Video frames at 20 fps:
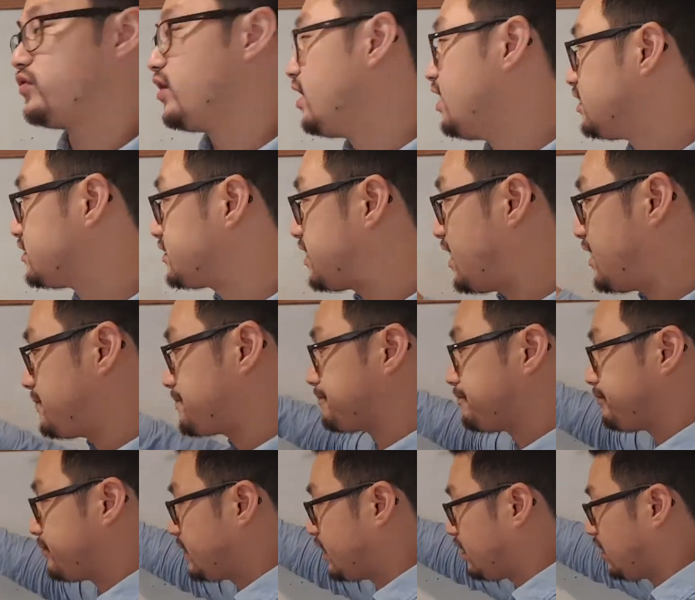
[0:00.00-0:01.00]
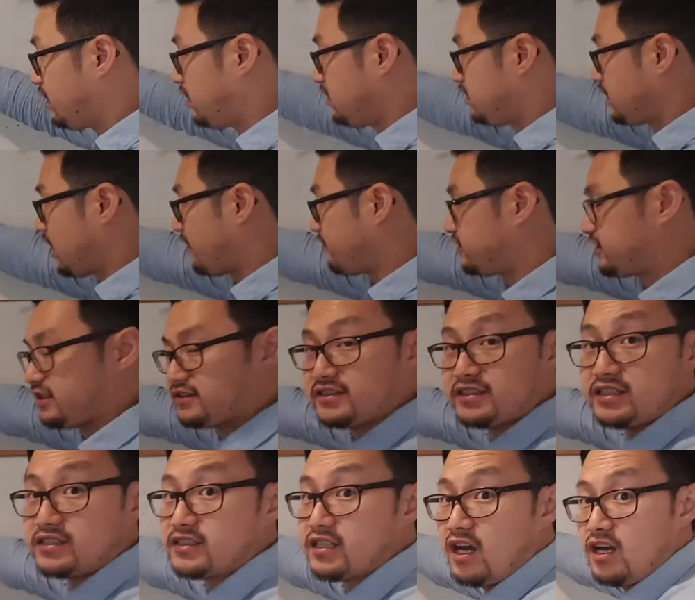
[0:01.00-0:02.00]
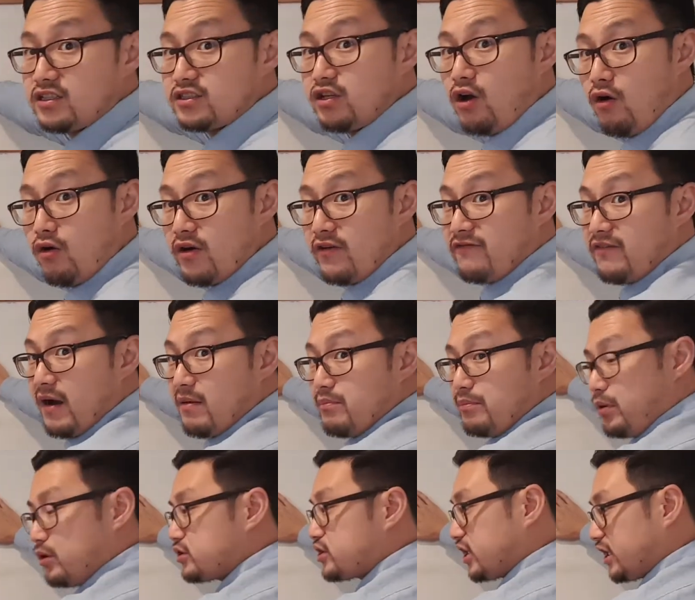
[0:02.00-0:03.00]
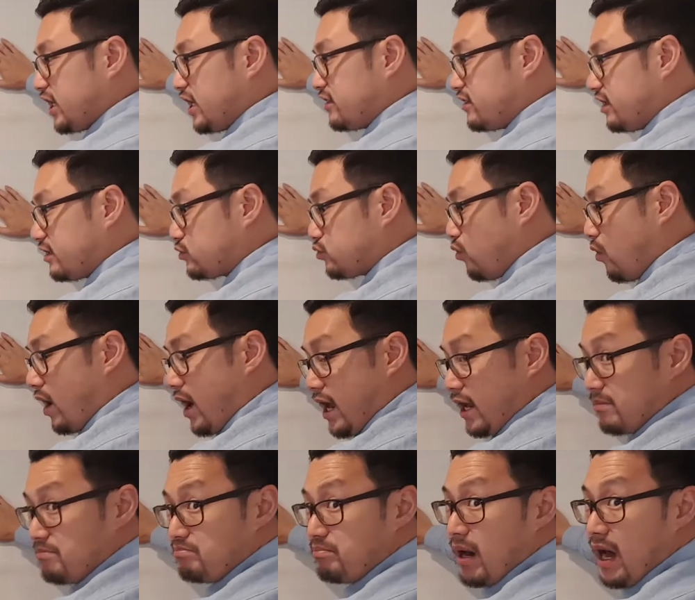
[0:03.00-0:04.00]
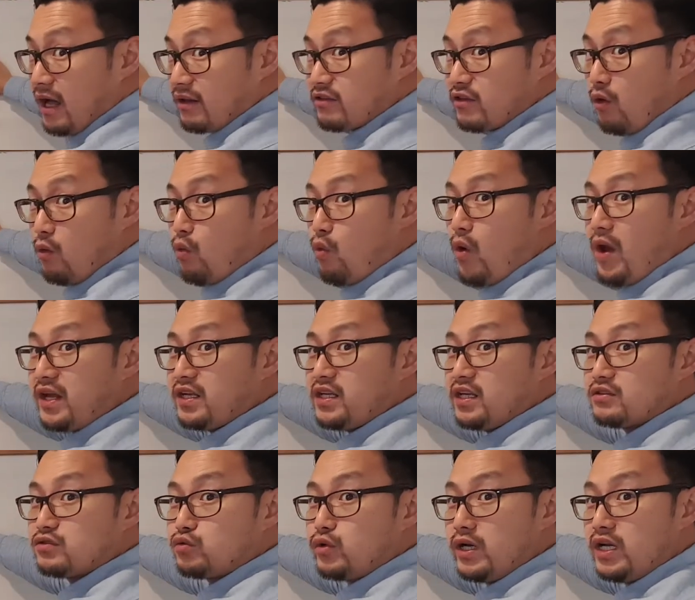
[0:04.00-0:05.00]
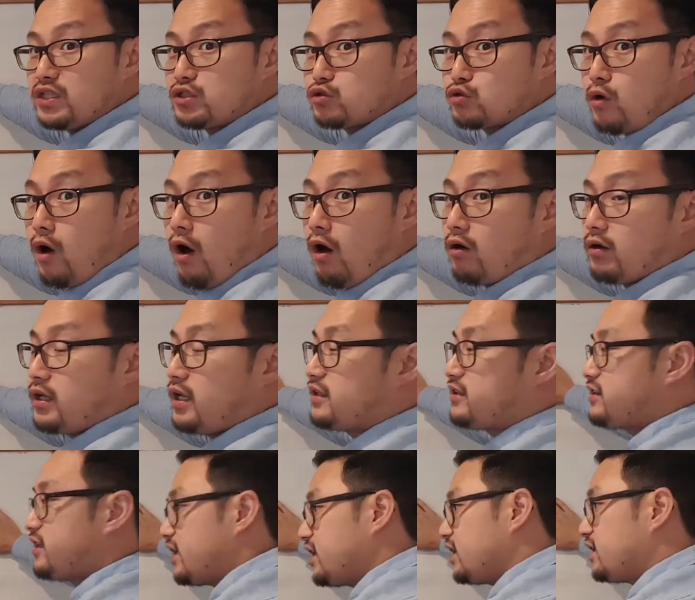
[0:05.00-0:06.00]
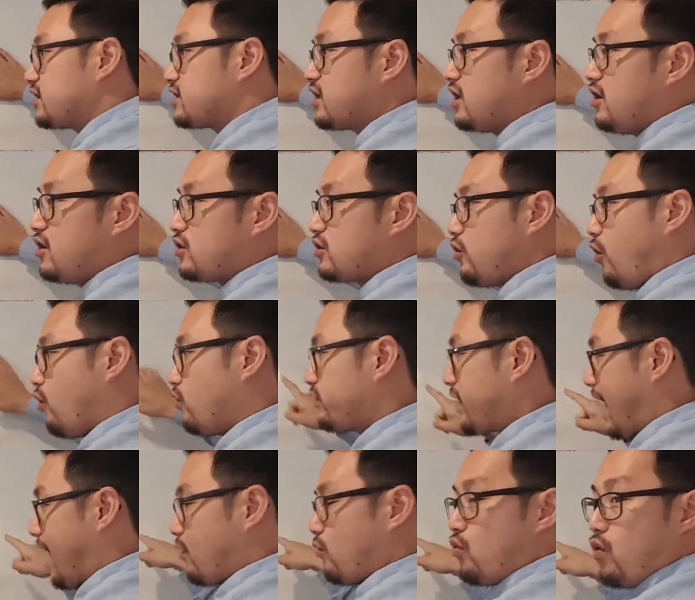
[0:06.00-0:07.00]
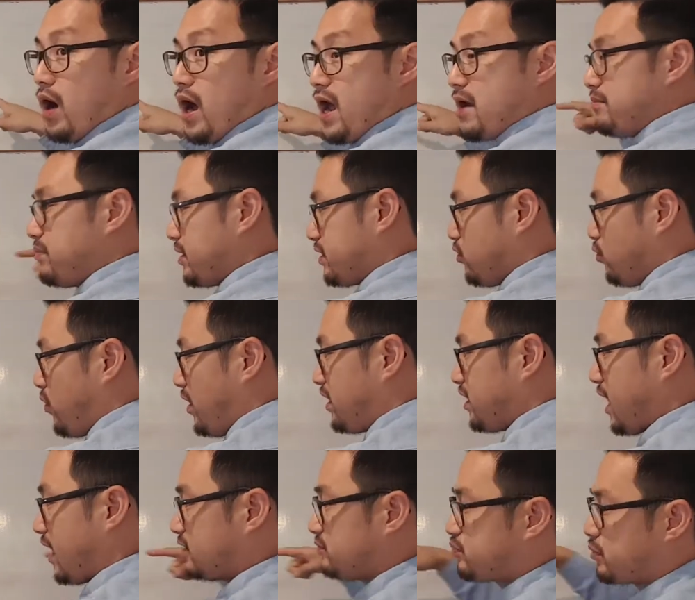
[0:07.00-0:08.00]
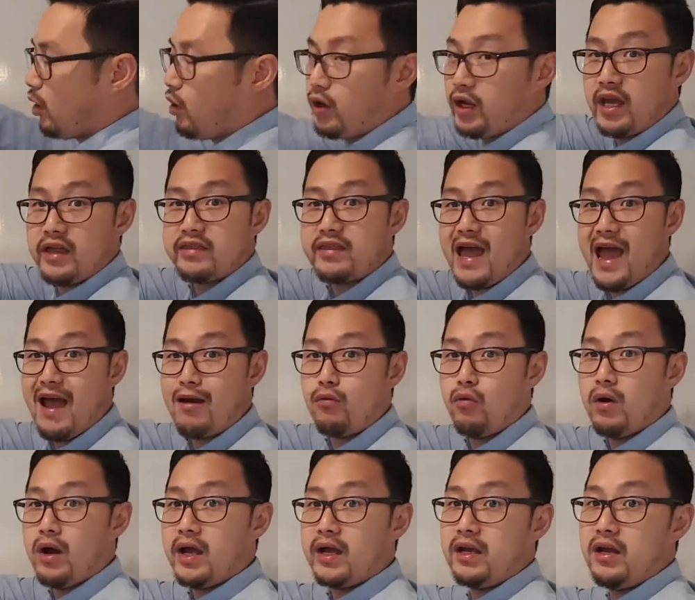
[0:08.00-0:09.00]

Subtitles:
Say, have a distance. So if I'm pushing it this way, but the wind is really strong, it didn't go that way, but the wind has blown it that way.